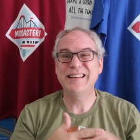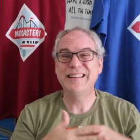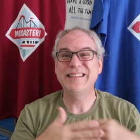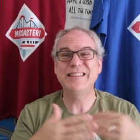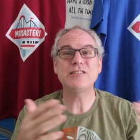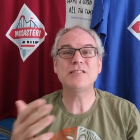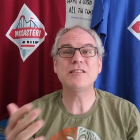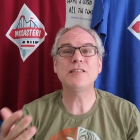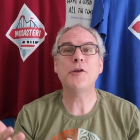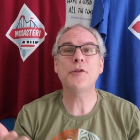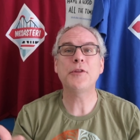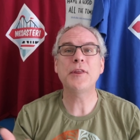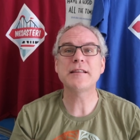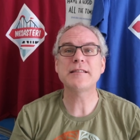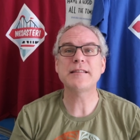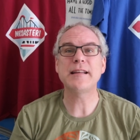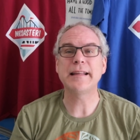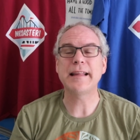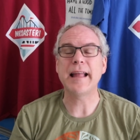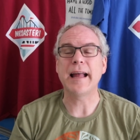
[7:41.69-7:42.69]
Just little
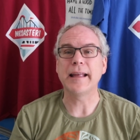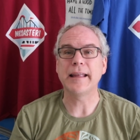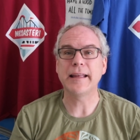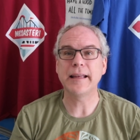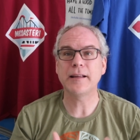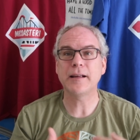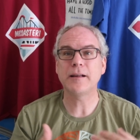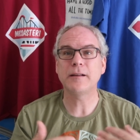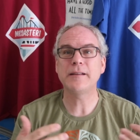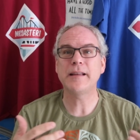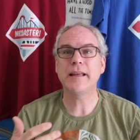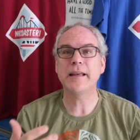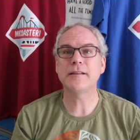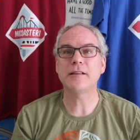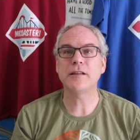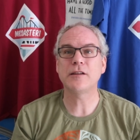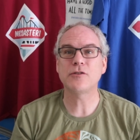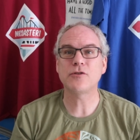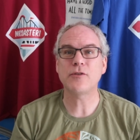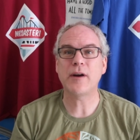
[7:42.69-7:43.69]
things like that.
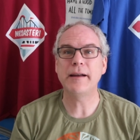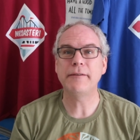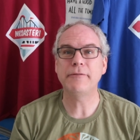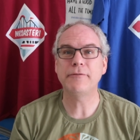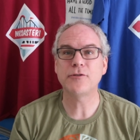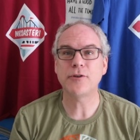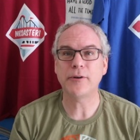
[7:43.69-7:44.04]
Get a drive